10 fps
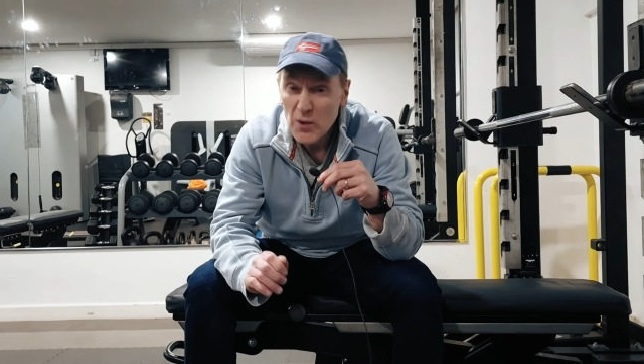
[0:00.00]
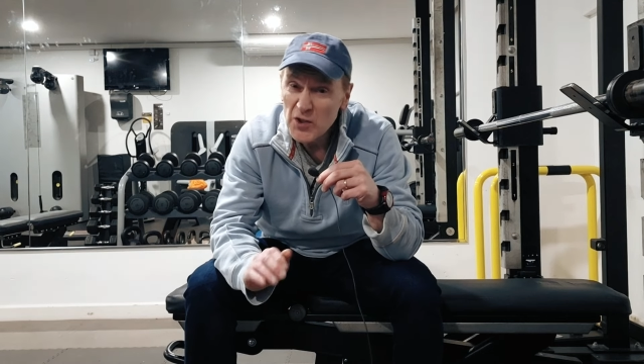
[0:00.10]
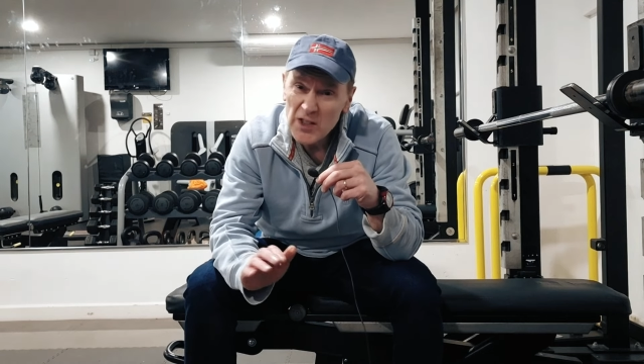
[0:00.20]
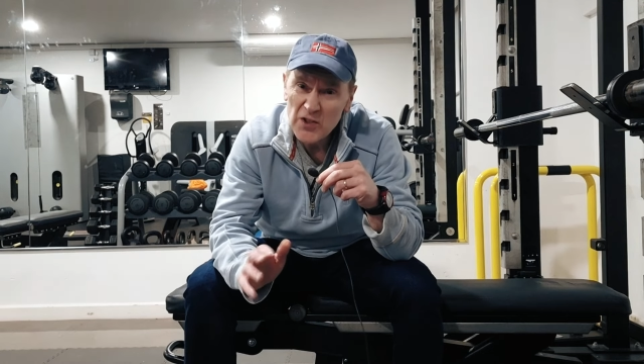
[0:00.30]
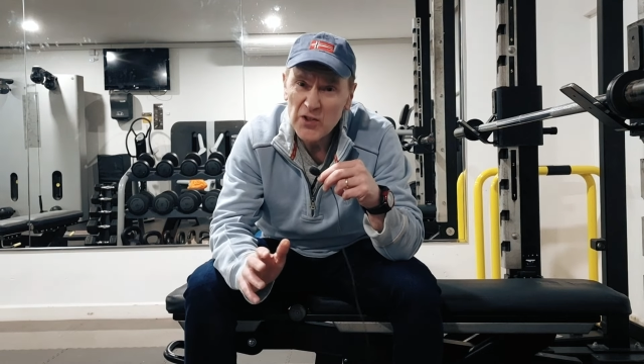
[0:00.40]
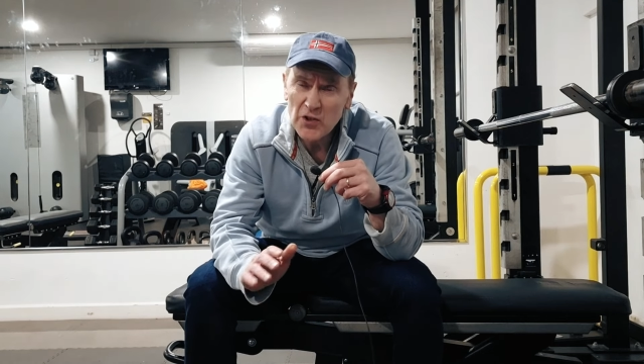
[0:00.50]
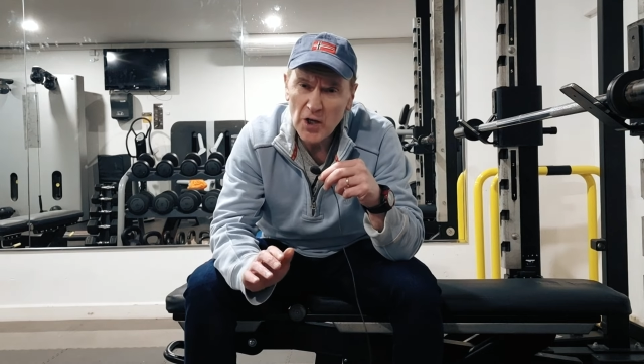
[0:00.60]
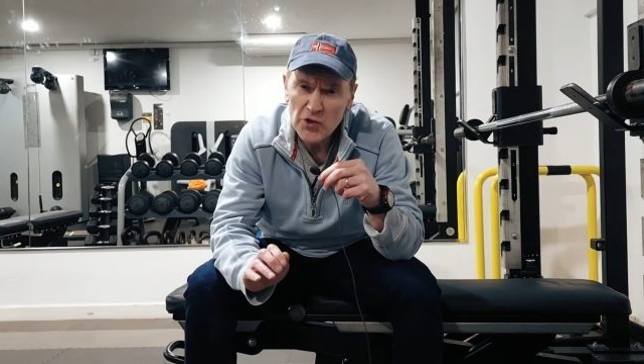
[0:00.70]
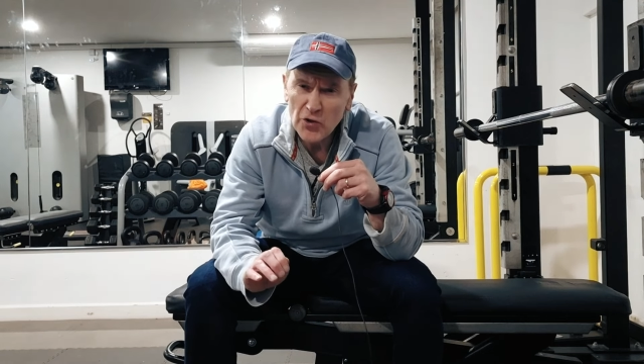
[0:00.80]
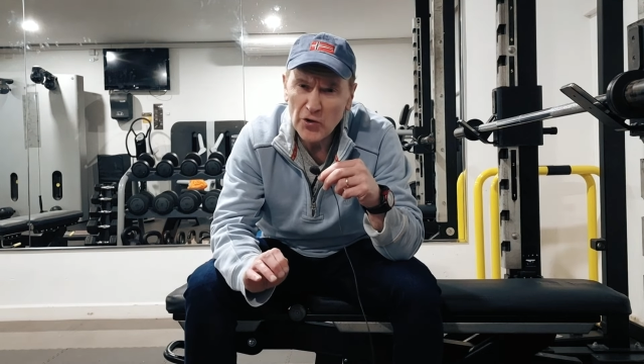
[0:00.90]
which is
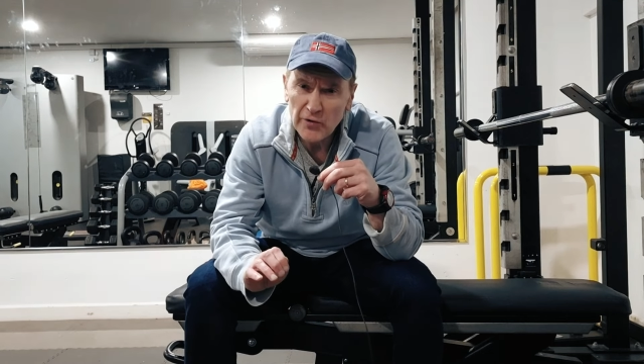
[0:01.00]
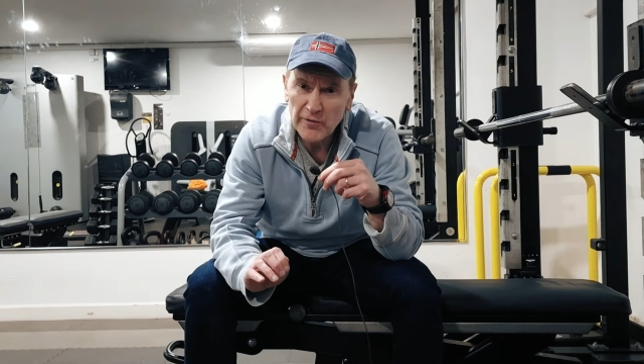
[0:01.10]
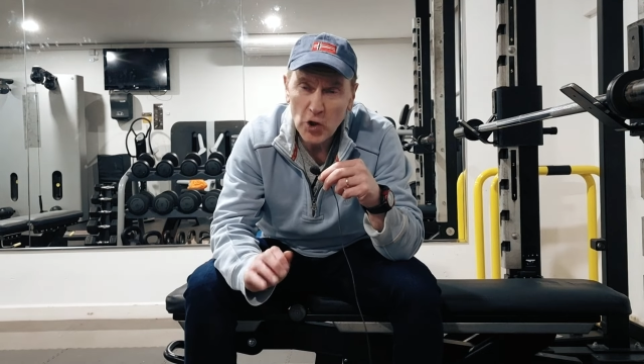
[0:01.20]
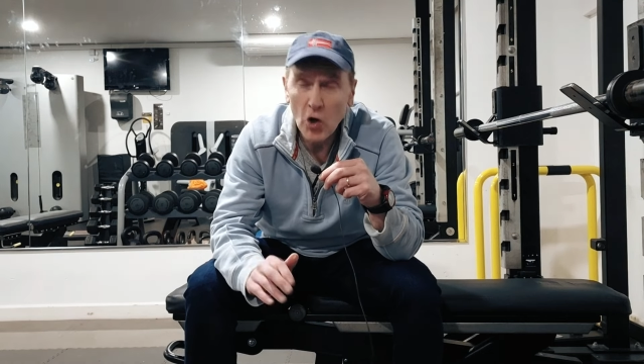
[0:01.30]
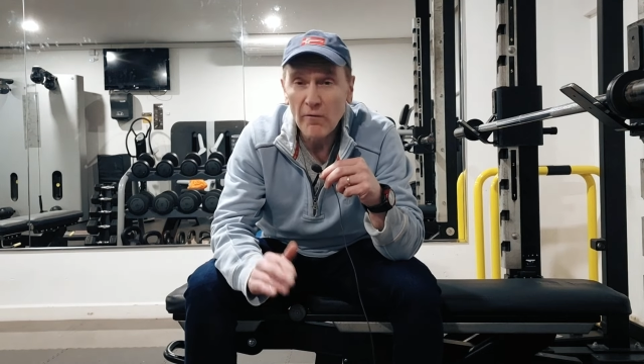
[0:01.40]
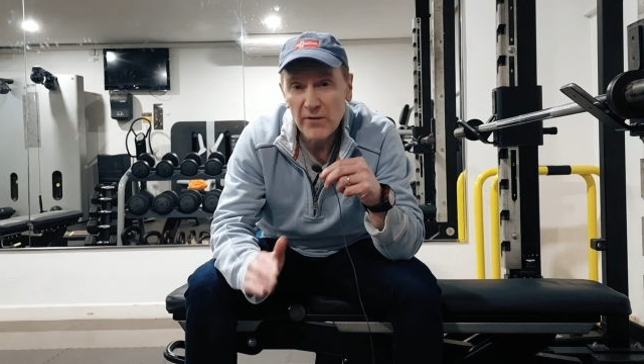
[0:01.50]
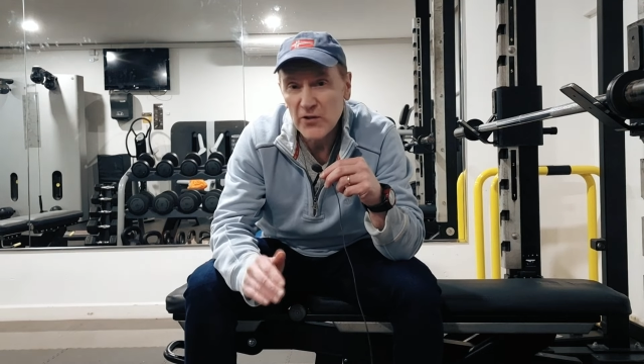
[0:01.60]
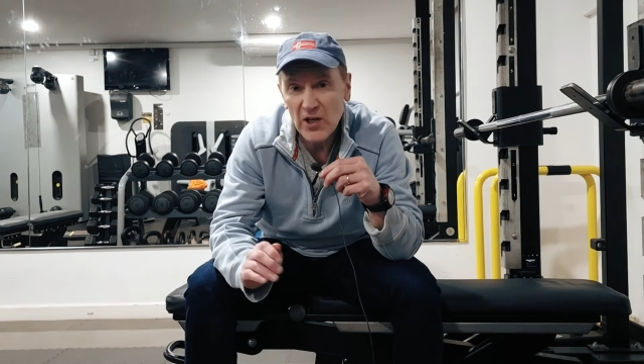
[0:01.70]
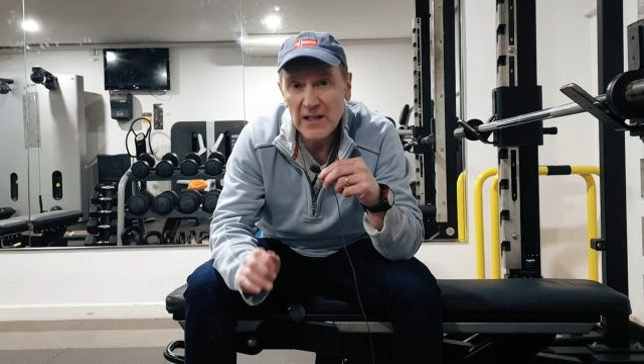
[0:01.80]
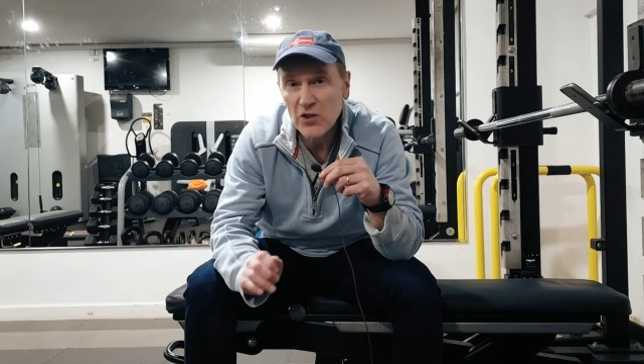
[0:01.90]
a sort of
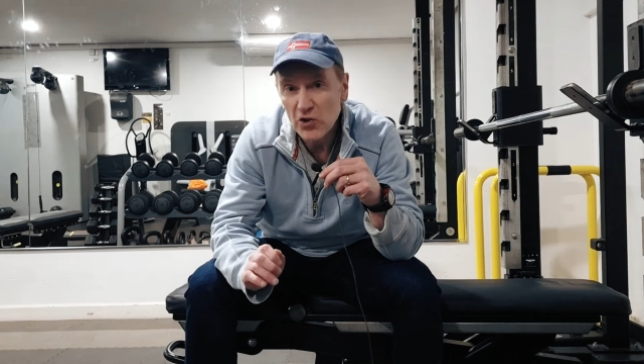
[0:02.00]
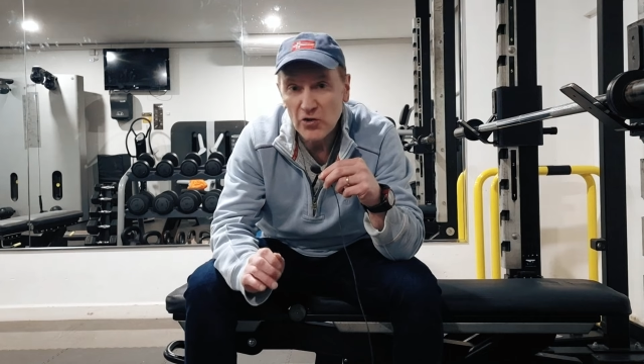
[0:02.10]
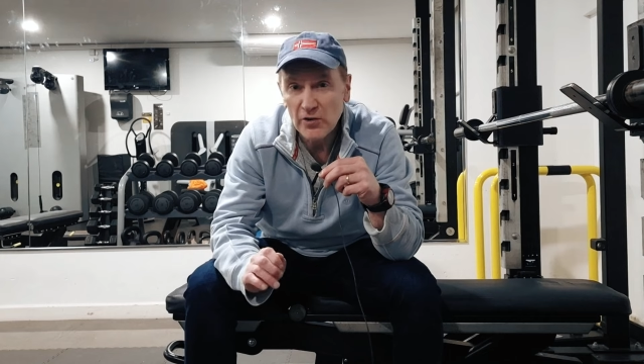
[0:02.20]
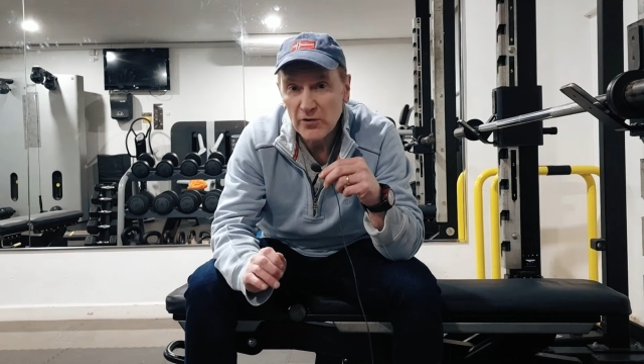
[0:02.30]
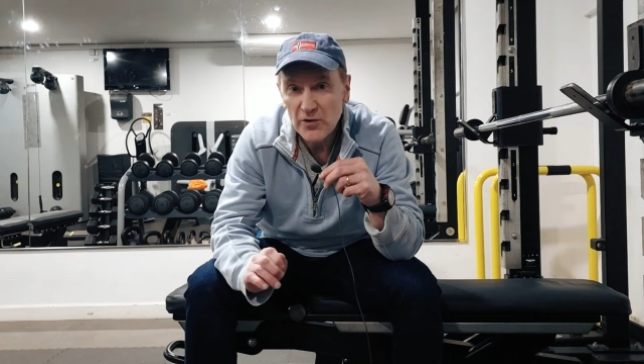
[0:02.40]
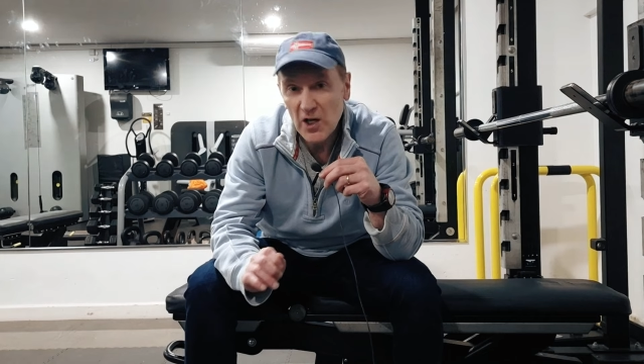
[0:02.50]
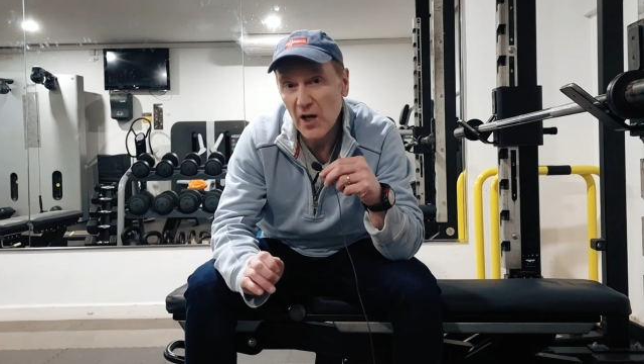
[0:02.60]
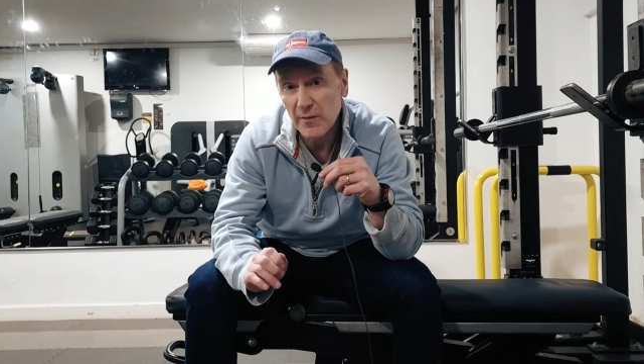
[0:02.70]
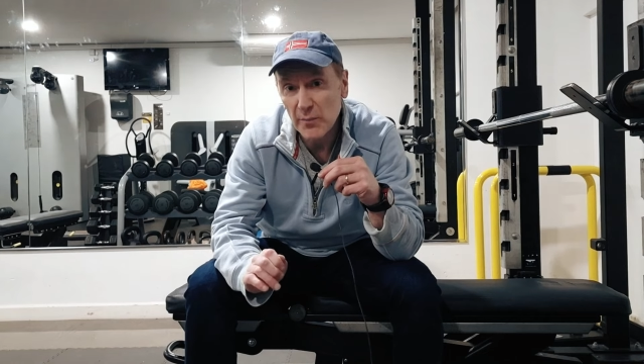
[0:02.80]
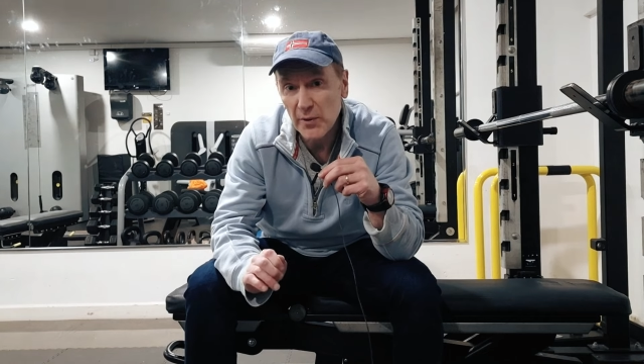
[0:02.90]
conversation
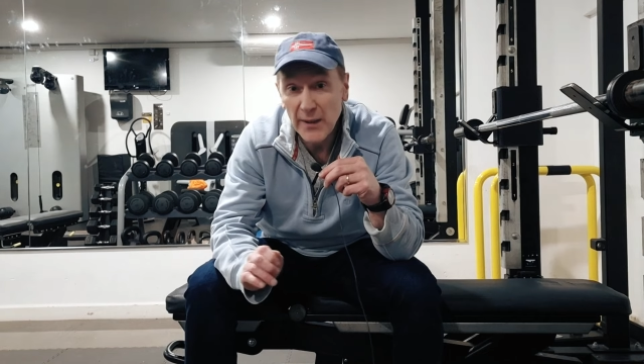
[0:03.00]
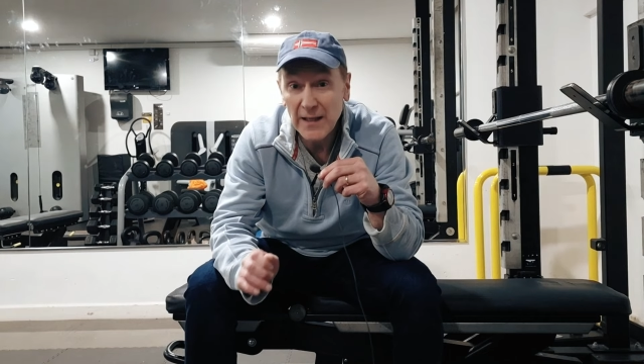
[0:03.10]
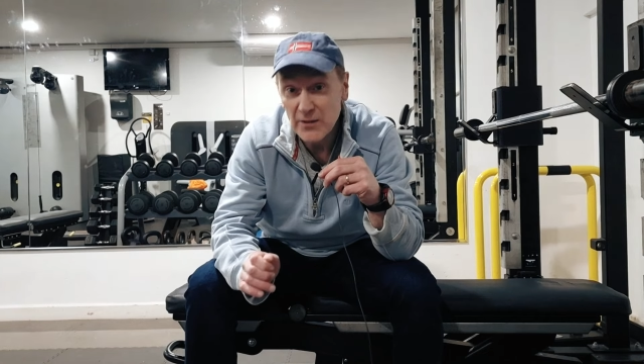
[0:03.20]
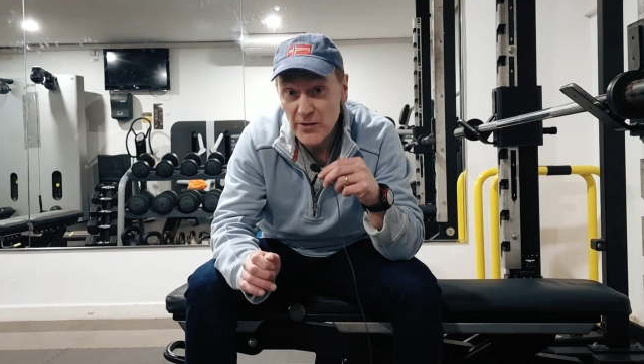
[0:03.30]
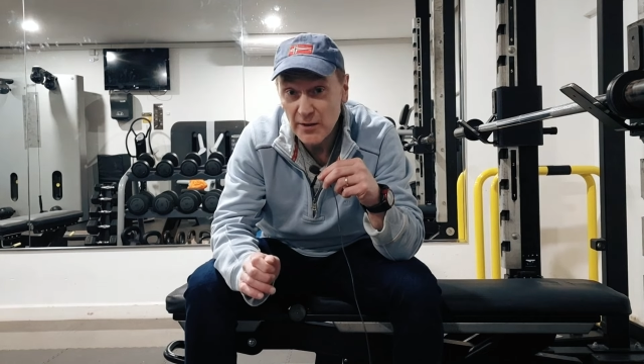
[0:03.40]
type pace.